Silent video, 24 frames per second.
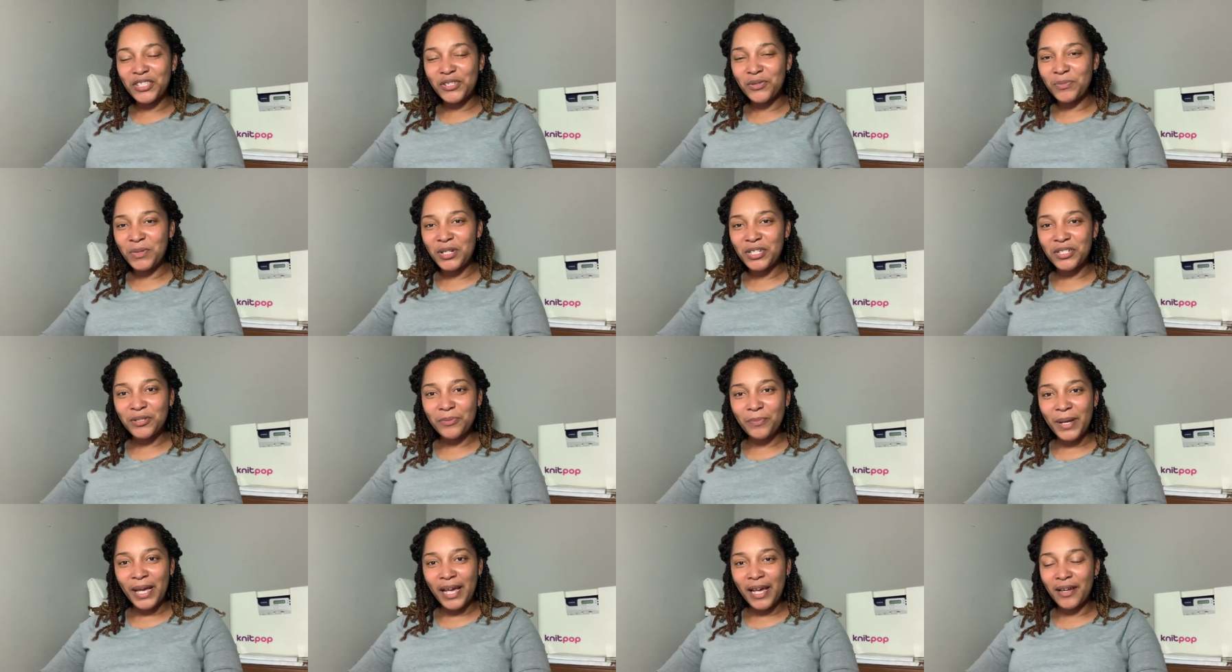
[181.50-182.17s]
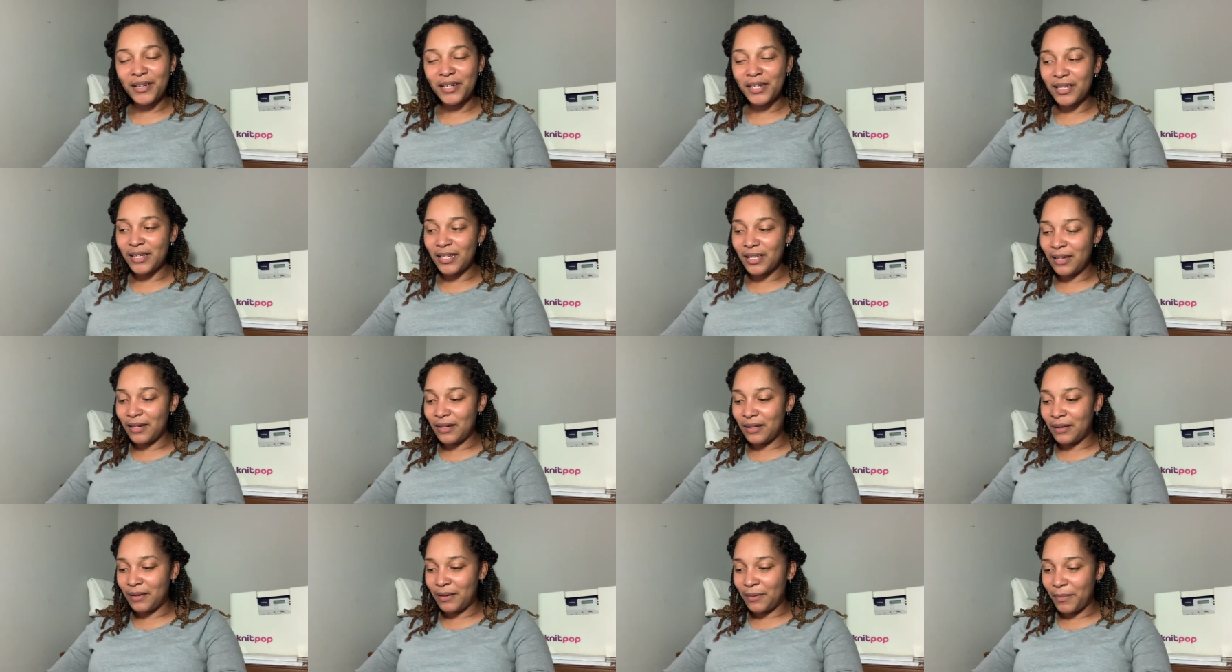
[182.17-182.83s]
too much about it,
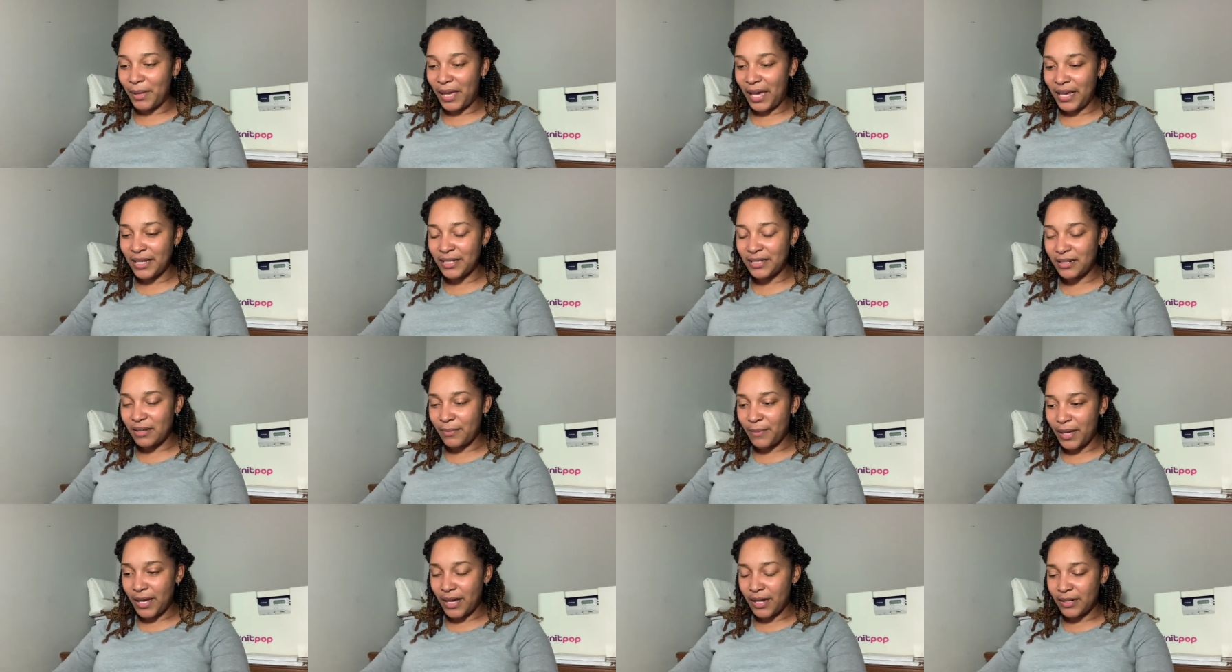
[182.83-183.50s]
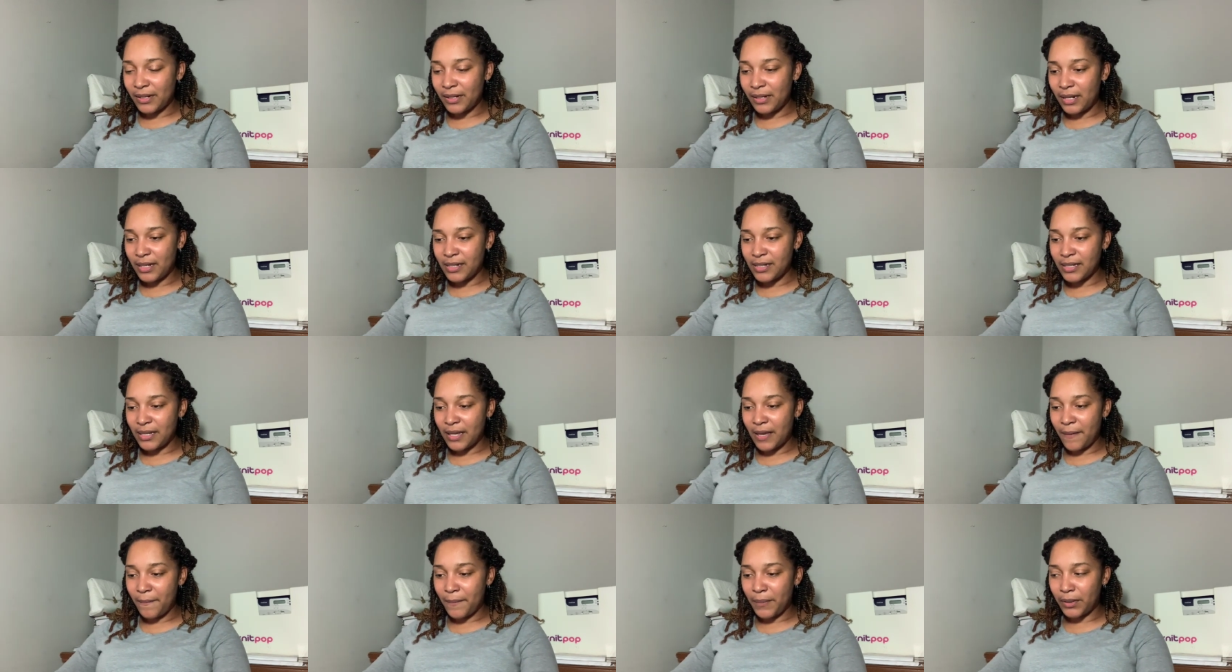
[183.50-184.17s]
um, asking about it. I
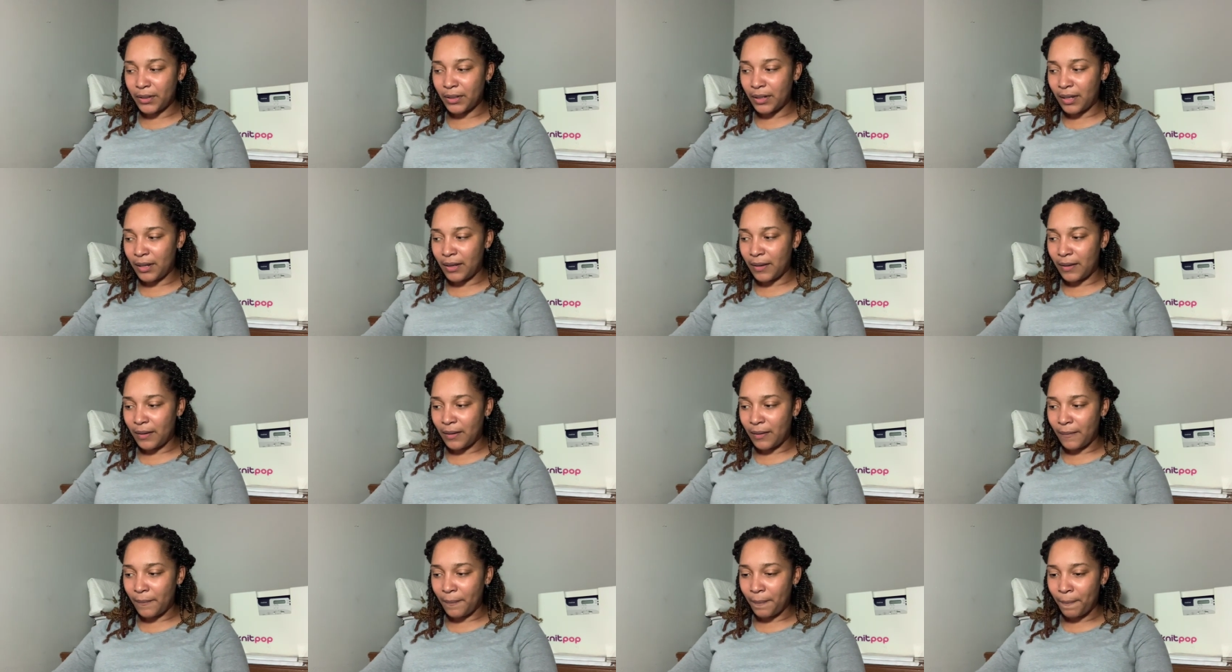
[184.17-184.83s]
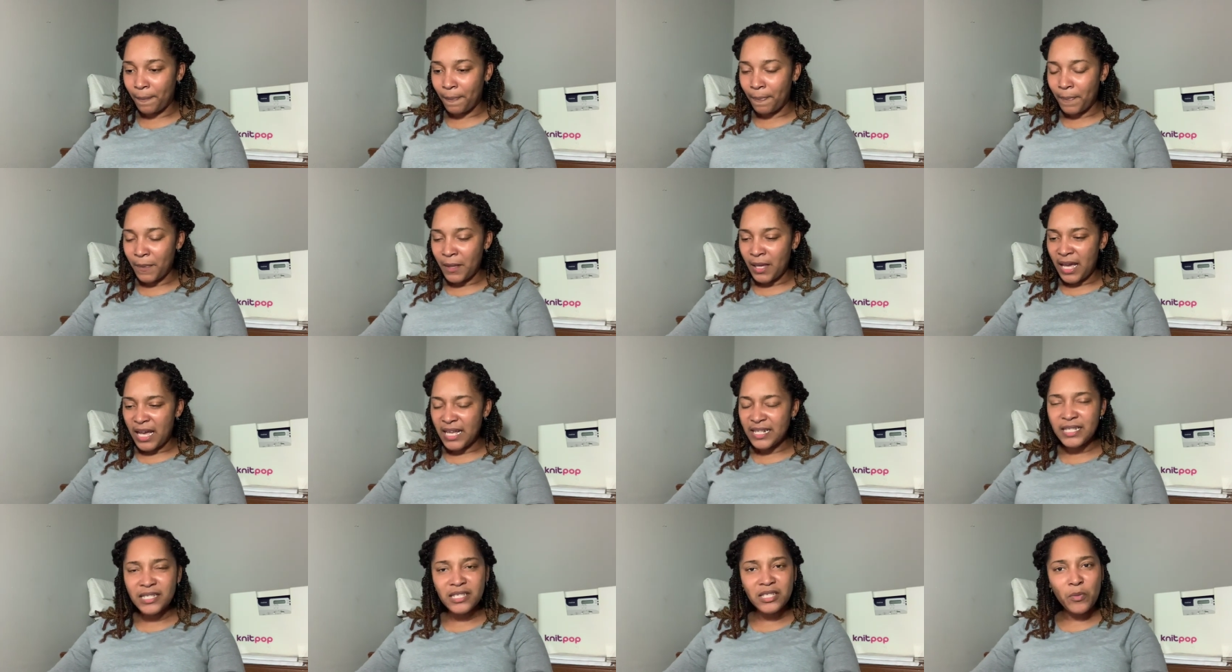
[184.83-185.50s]
said, but um,
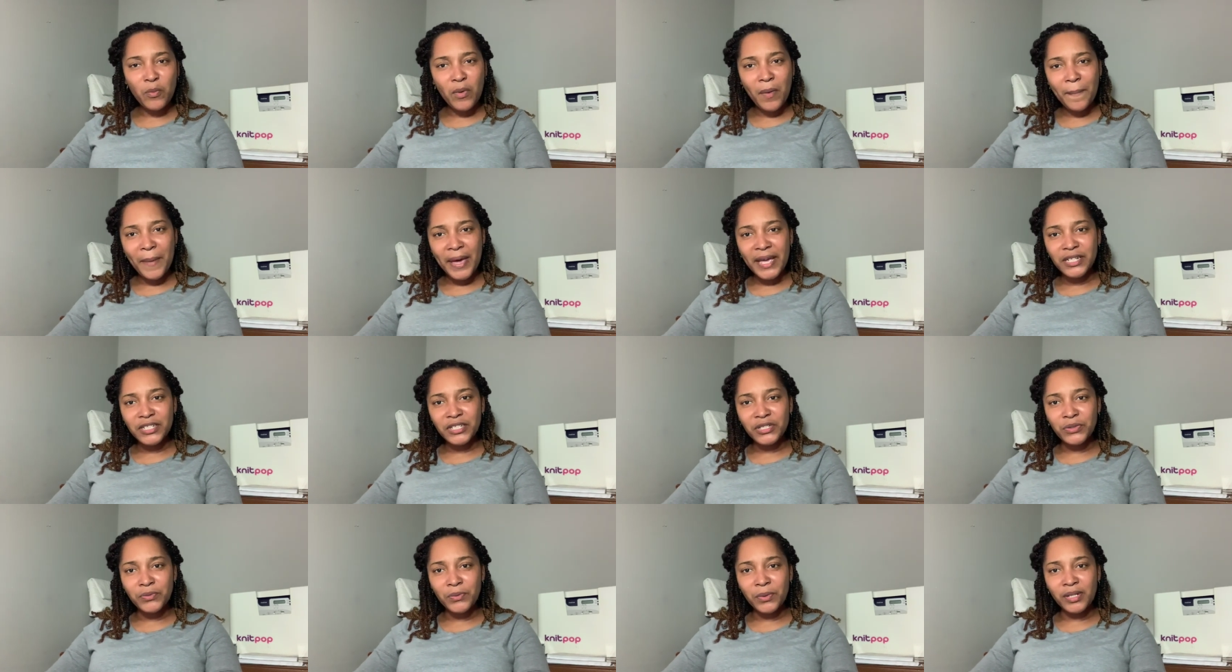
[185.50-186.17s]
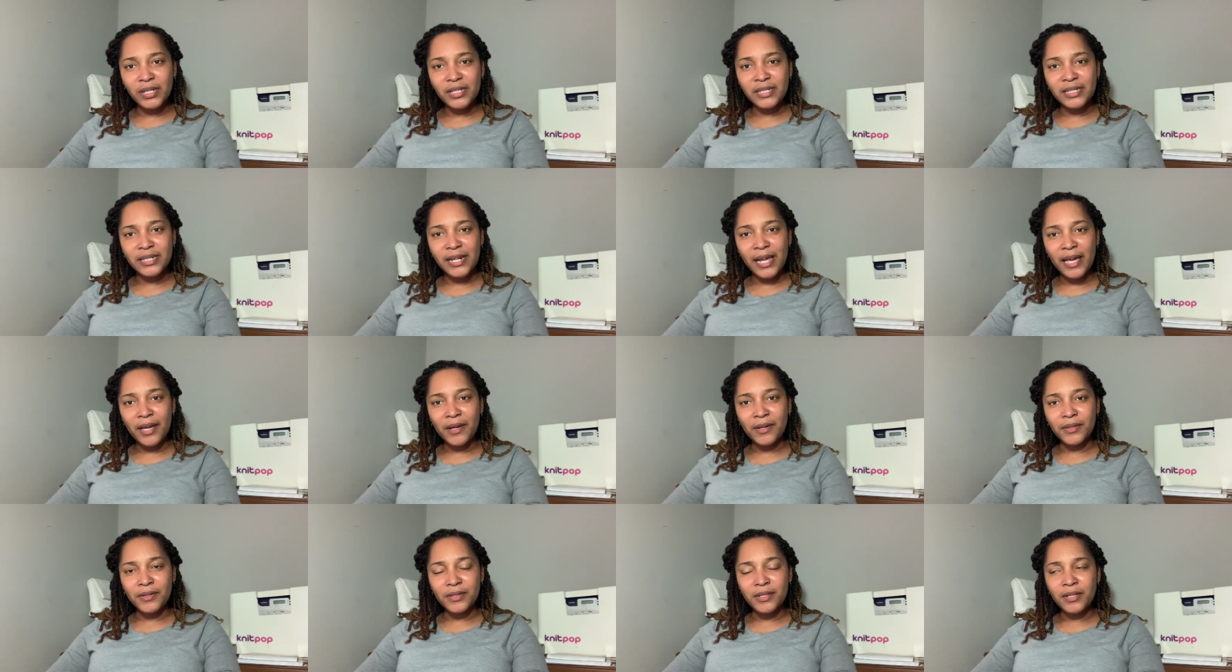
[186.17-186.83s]
I said, so what made you want to
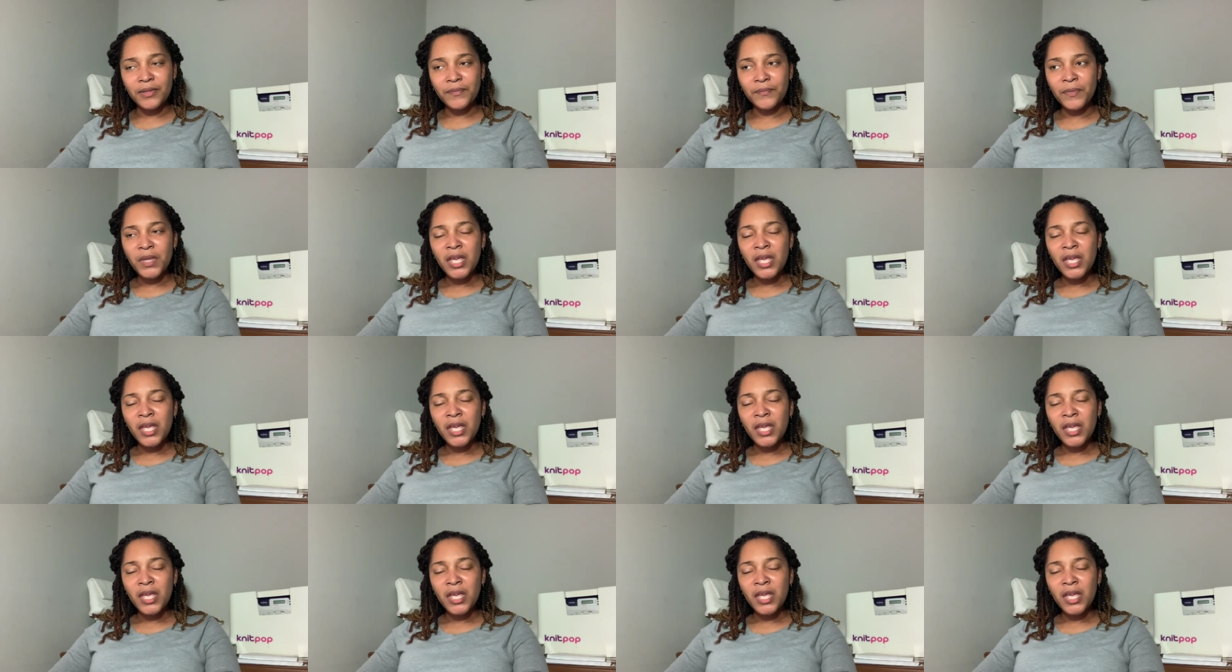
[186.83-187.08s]
denounce?